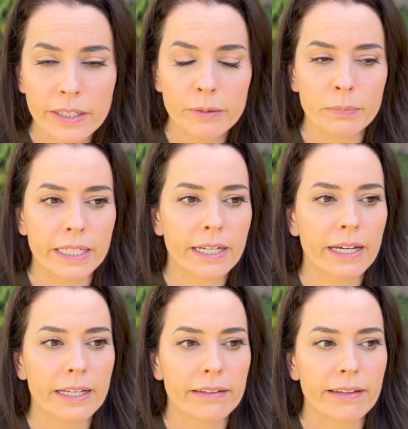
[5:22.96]

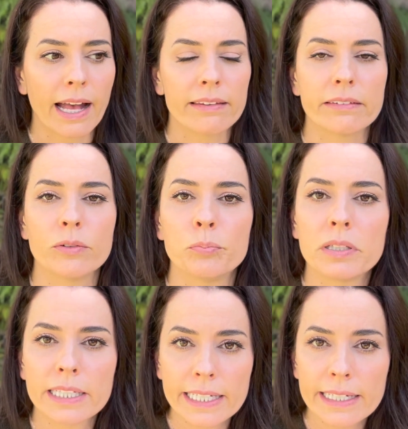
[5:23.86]
because as
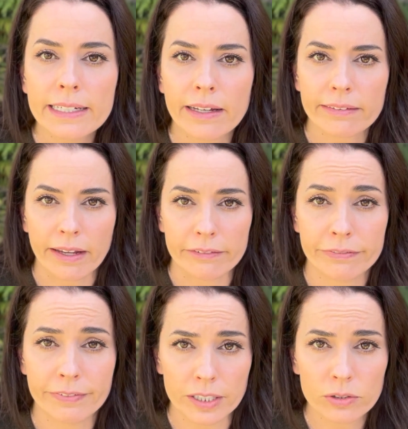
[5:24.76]
depleted as I
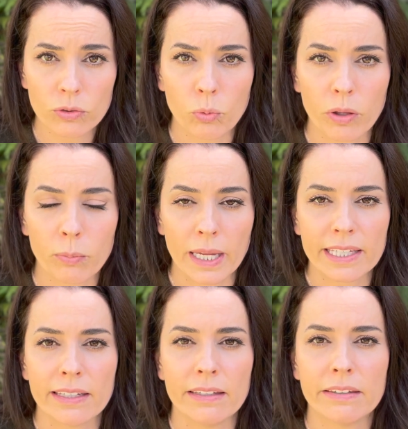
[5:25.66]
felt with my
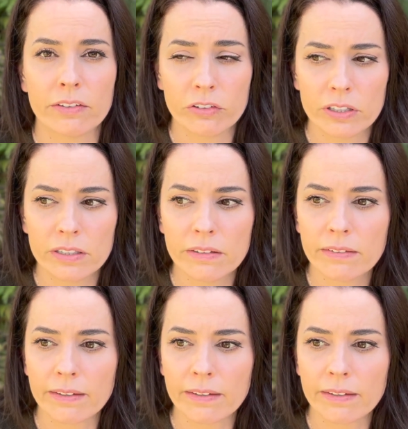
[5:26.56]
conditions,